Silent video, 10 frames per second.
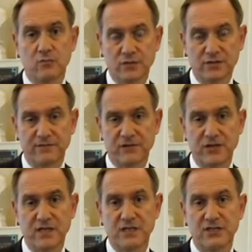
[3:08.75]
was a
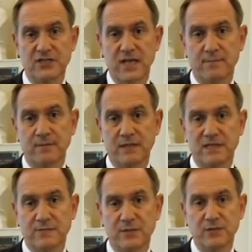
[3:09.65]
Virginia State
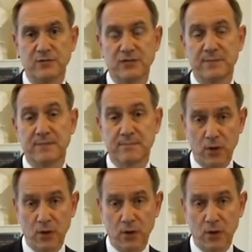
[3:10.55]
policeman who has been